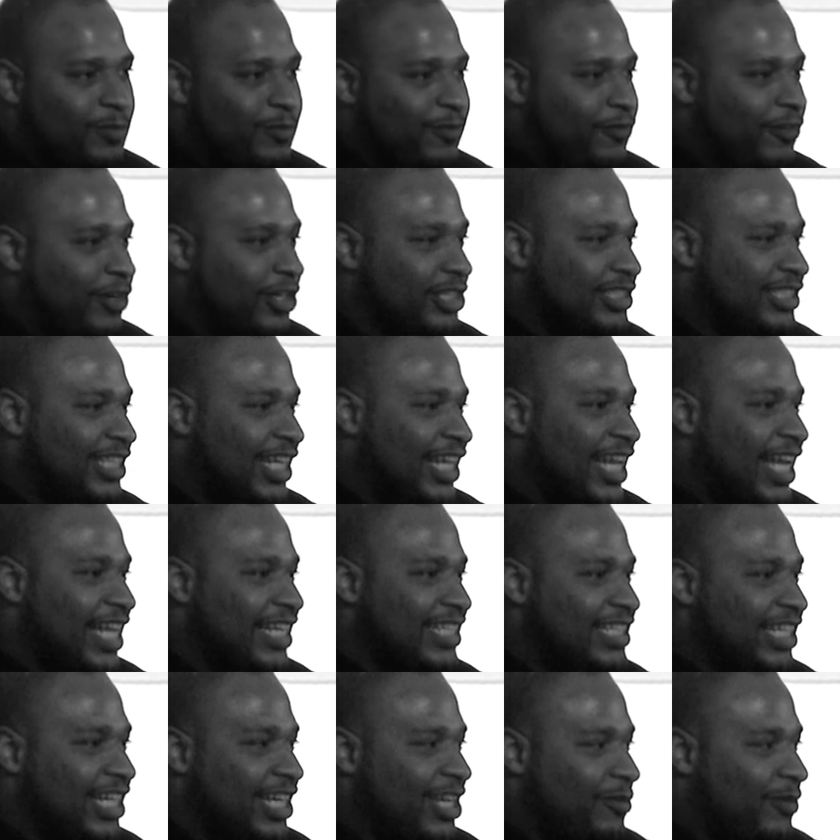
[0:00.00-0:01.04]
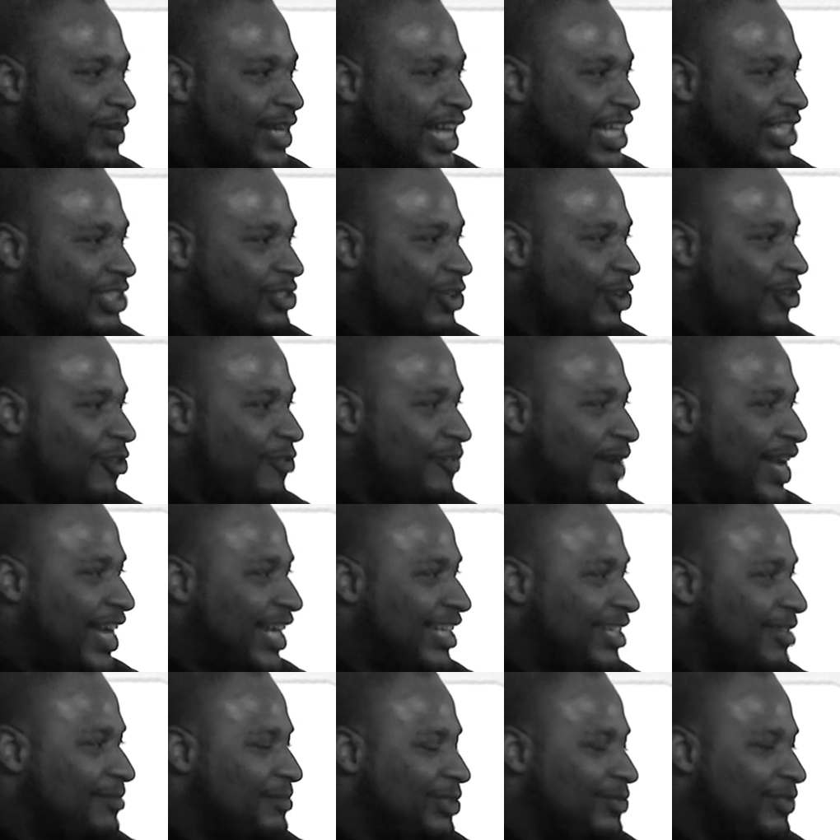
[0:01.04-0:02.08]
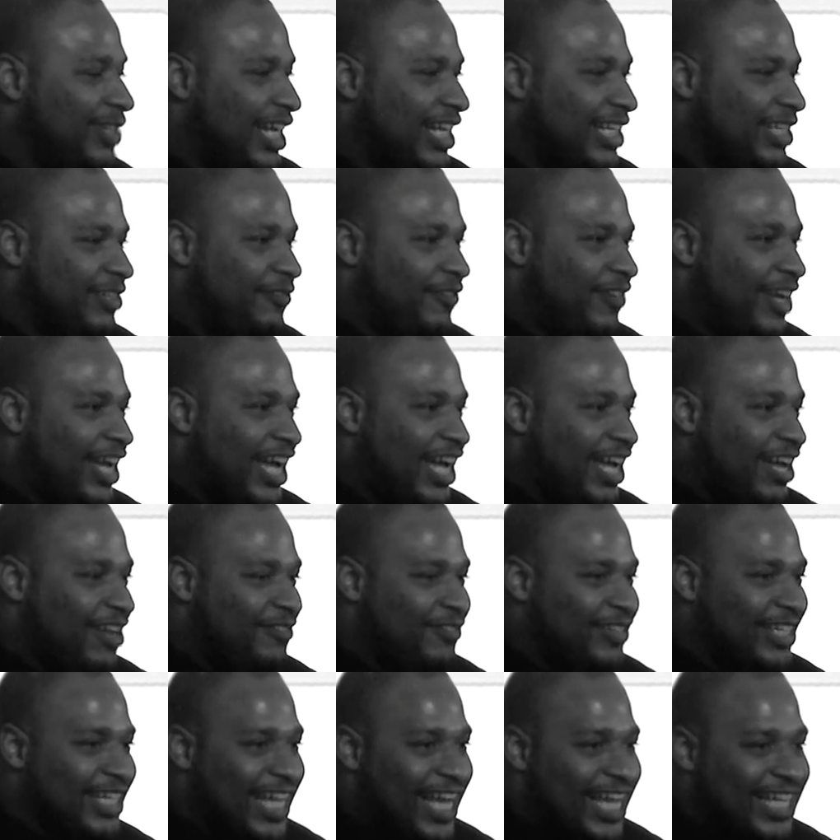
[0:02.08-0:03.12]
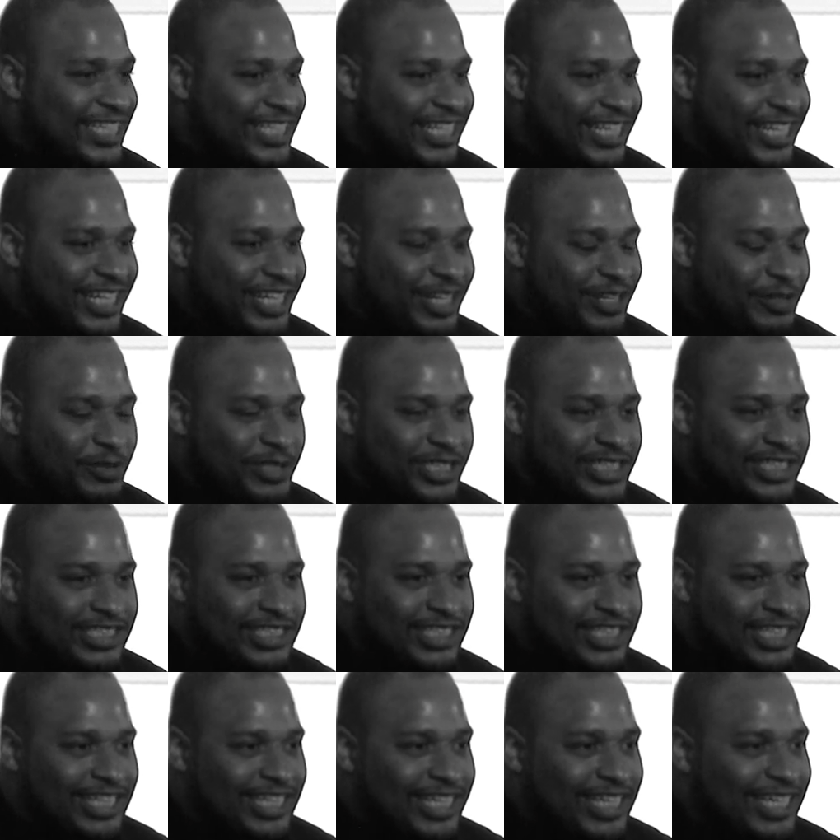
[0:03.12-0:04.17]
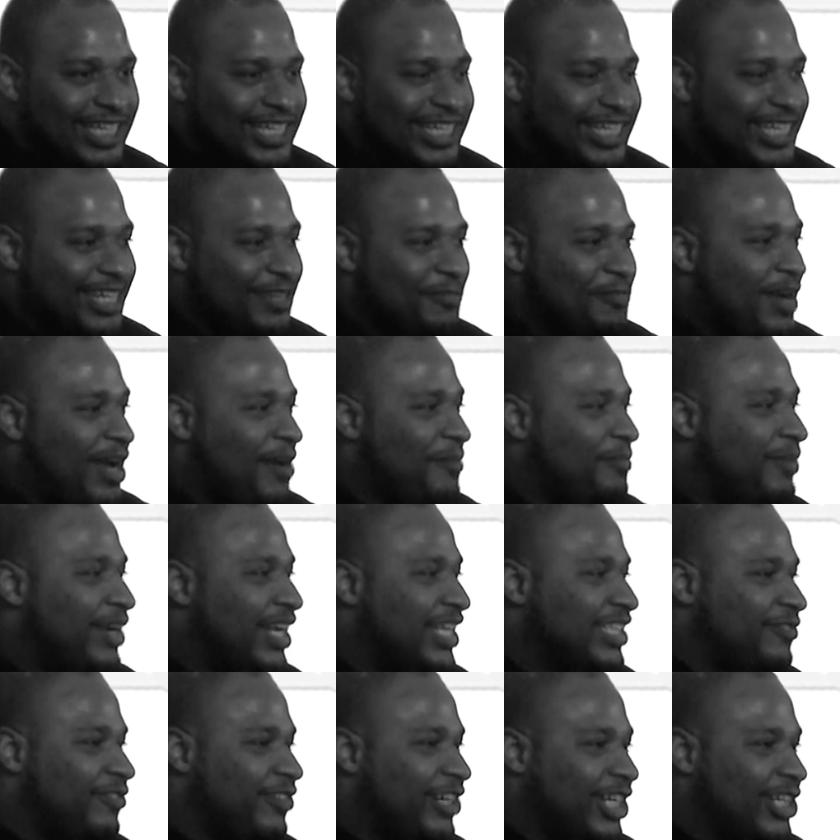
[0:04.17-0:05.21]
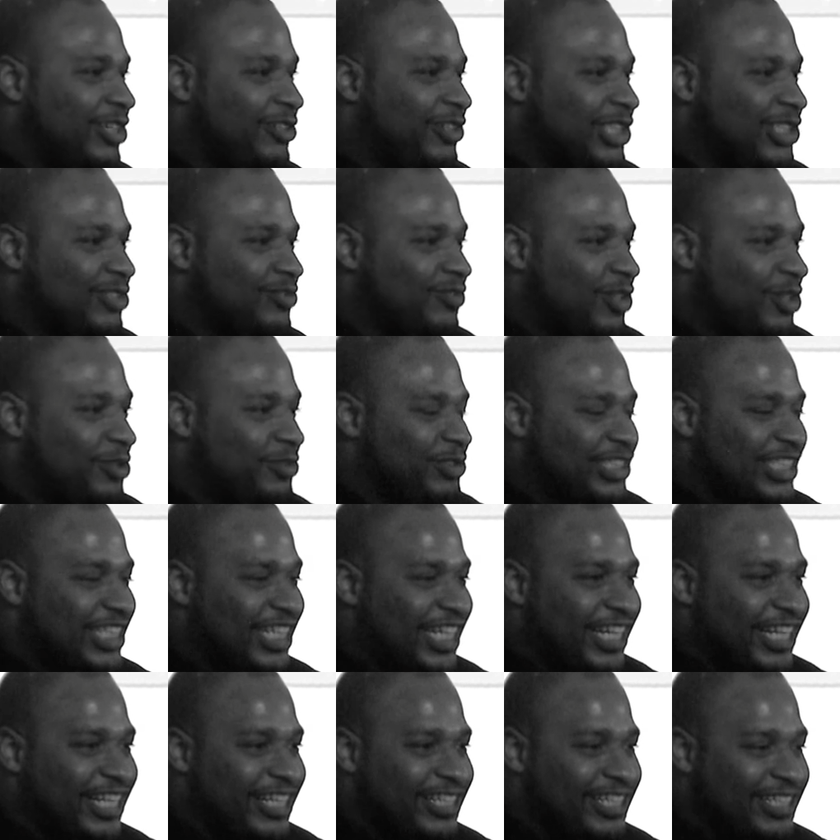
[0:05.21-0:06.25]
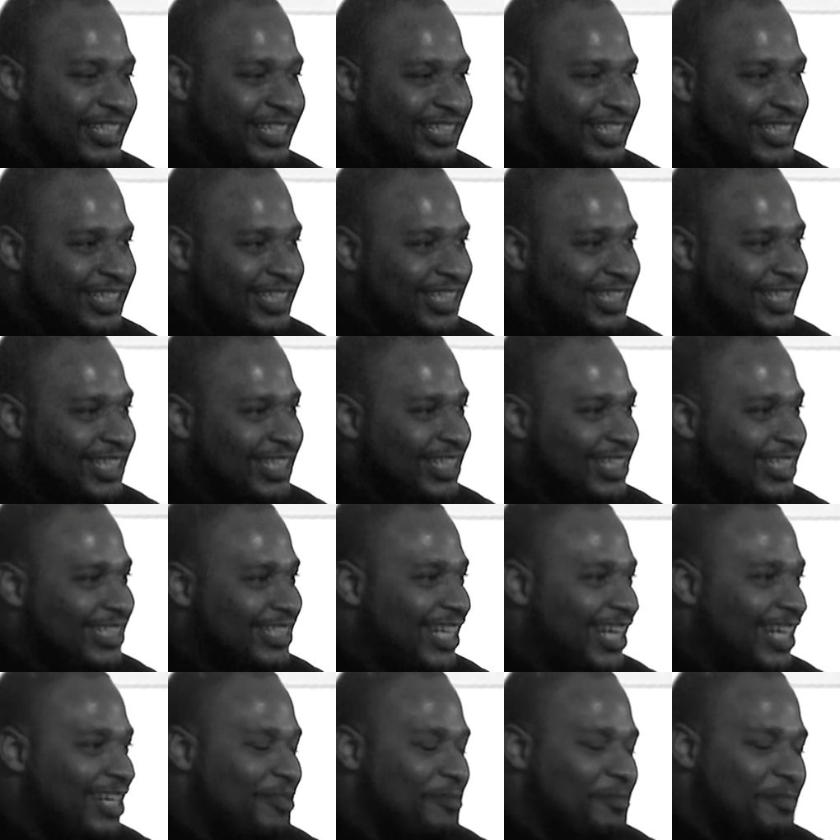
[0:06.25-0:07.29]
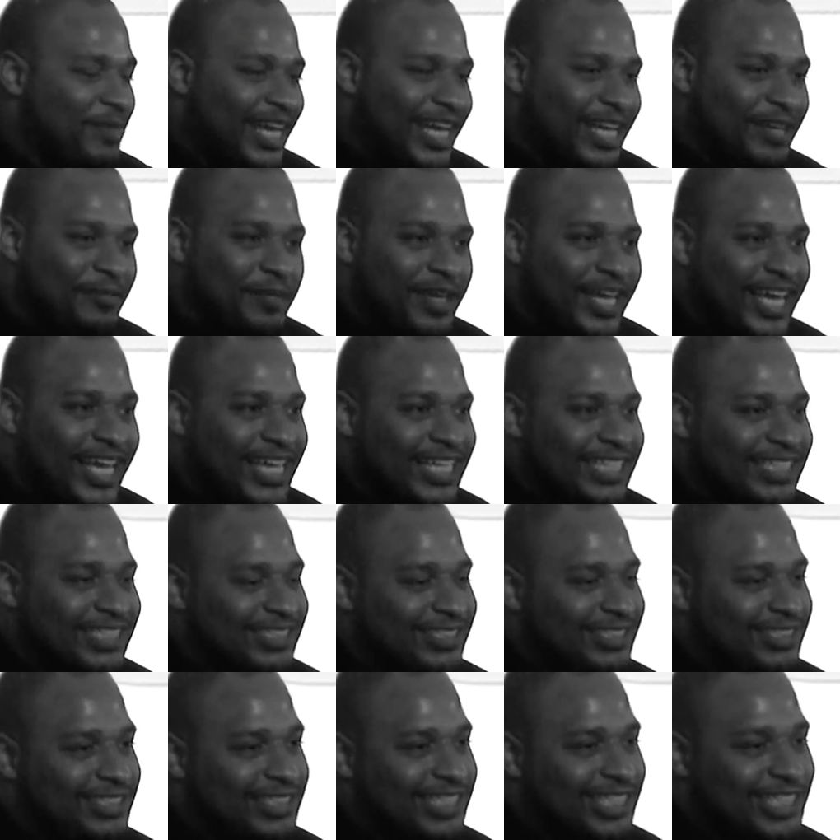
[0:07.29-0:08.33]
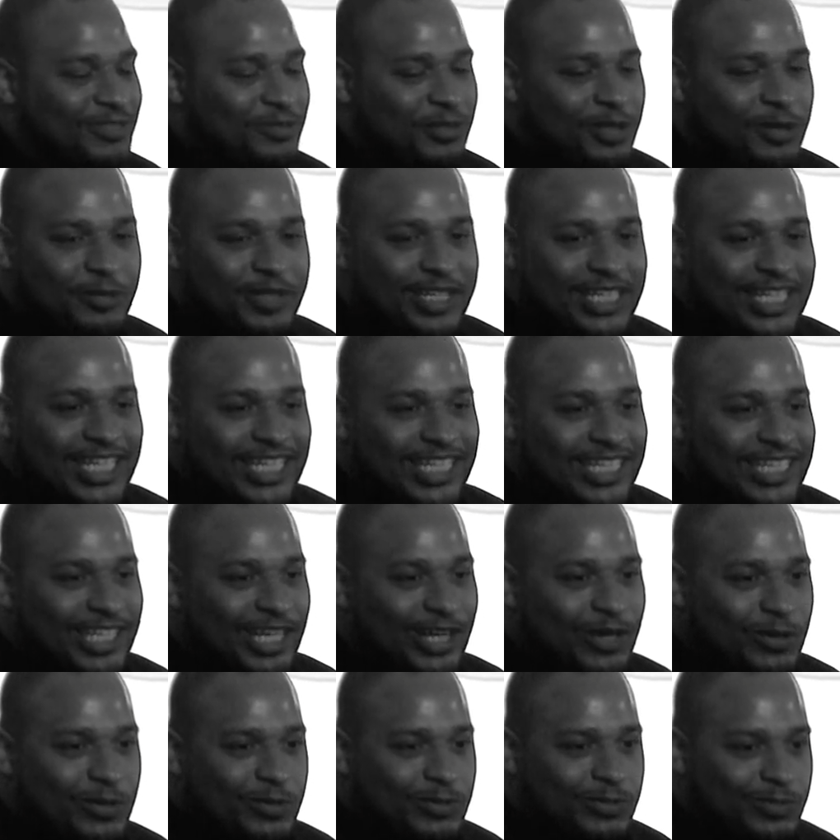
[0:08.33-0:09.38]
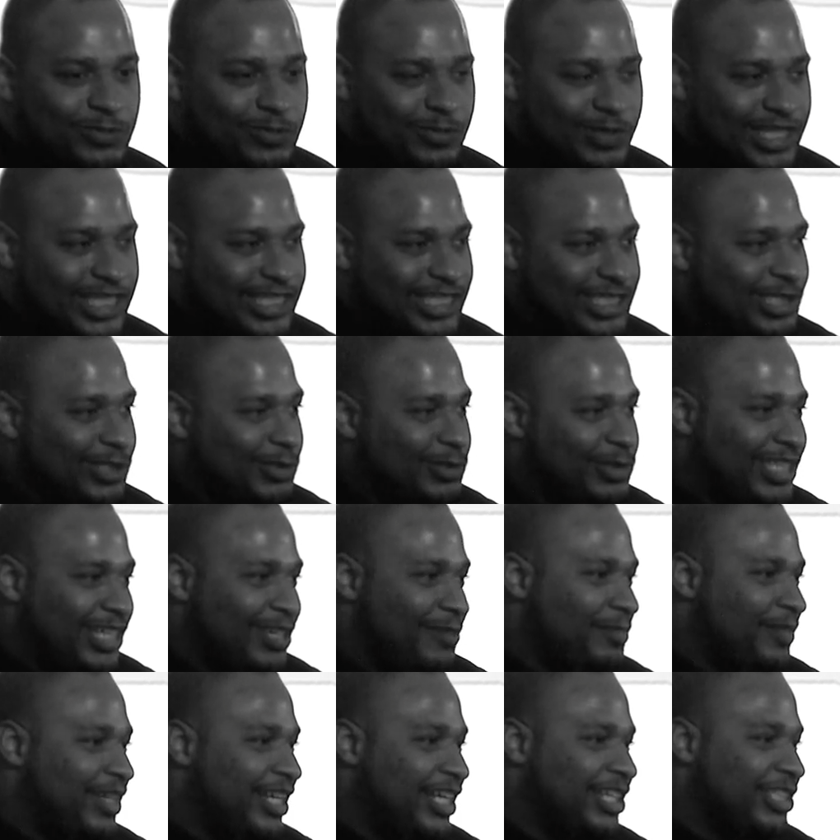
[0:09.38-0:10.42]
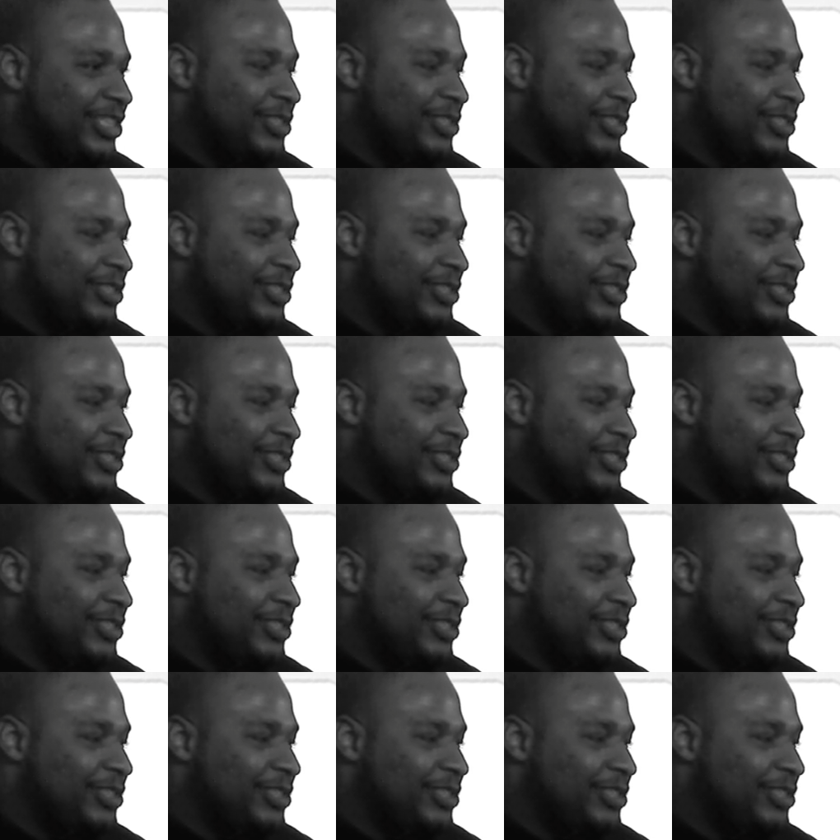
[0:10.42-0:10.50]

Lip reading: first thing I did when I drove back up 295 and got there was get my best friend Chris Rozier, tell him, hey man, this is where we need to go. We could do something here